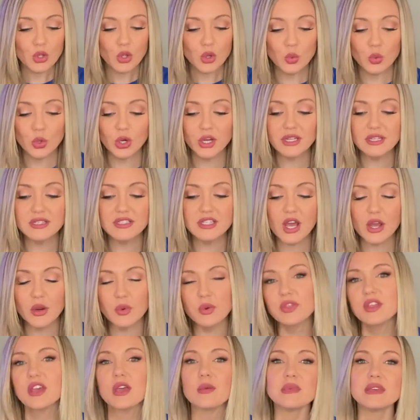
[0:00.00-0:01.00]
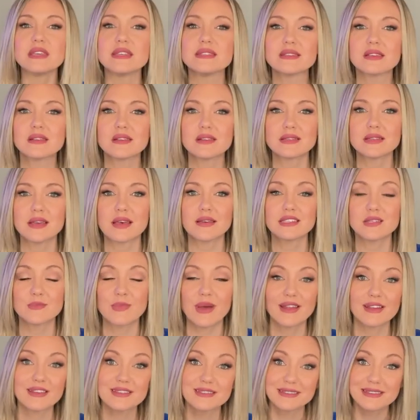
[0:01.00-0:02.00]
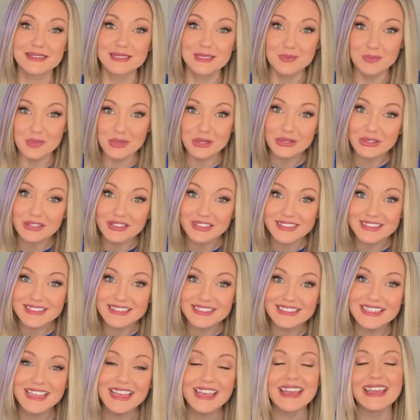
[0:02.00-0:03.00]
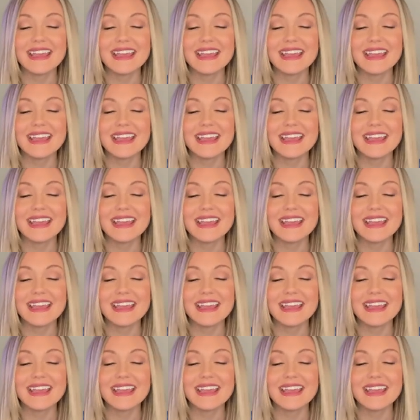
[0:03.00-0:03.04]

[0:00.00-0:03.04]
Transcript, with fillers: we're going to talk with him. He's going to tell us about his experience,